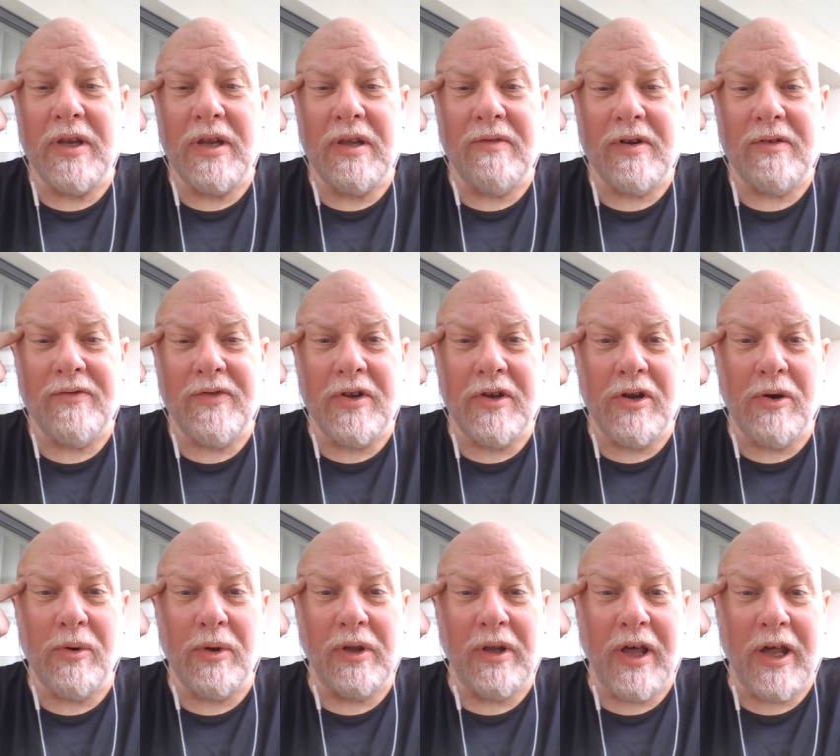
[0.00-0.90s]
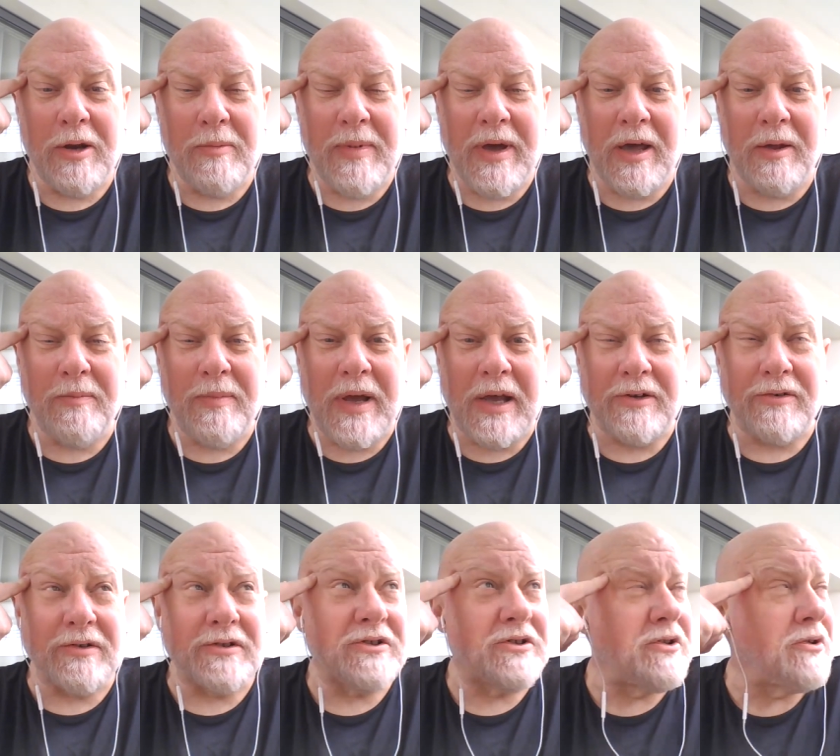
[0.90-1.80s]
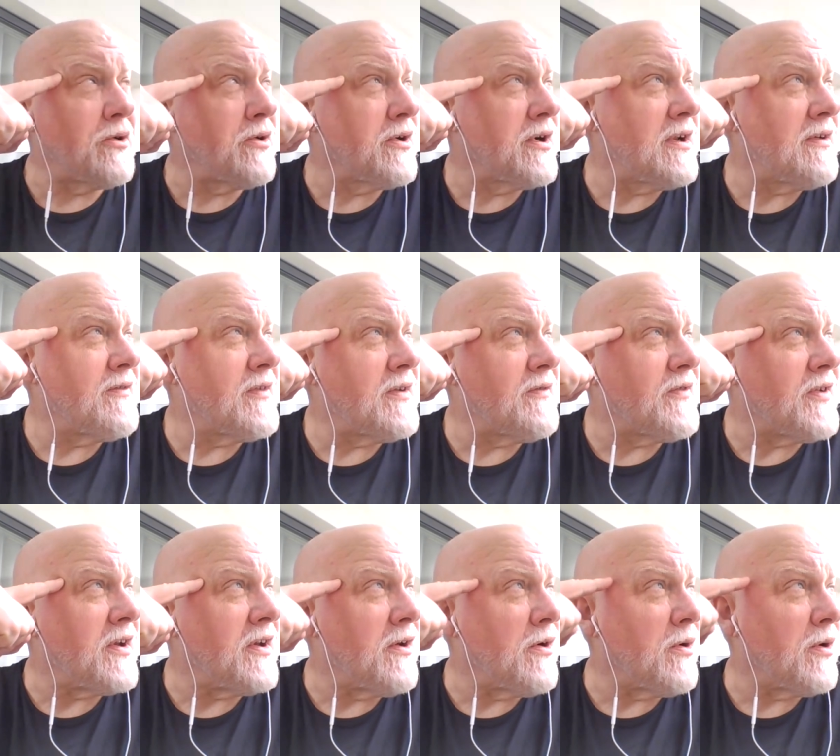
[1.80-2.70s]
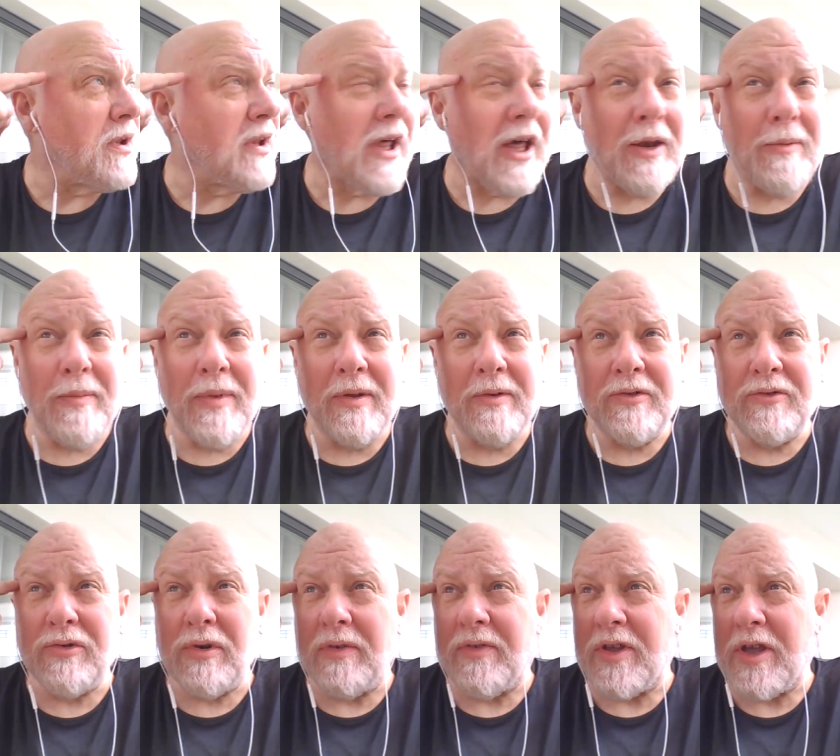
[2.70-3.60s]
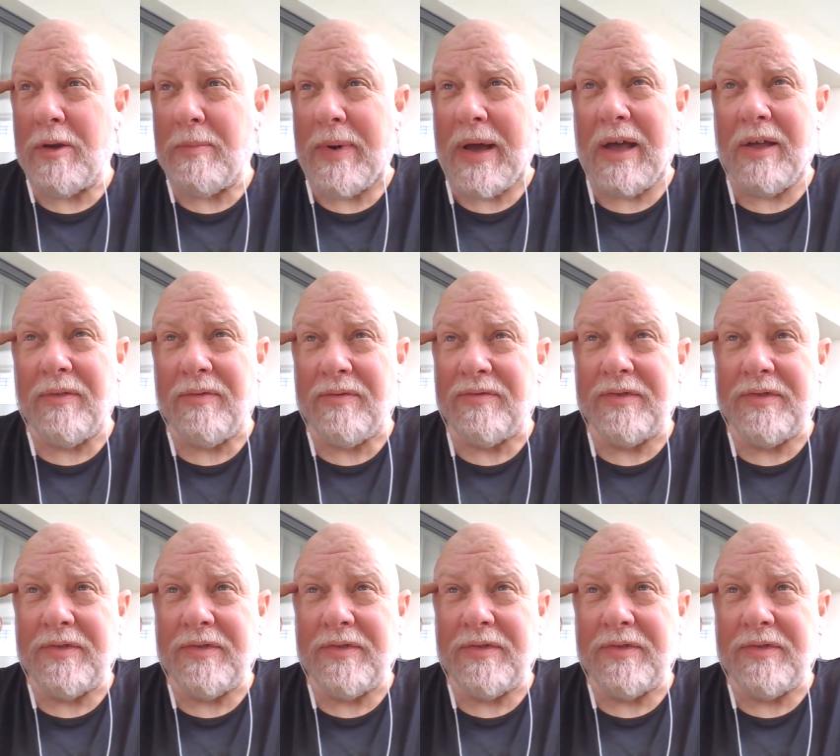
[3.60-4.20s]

even if you know a lot about Patrick Stewart, even if you know a lot of trivia about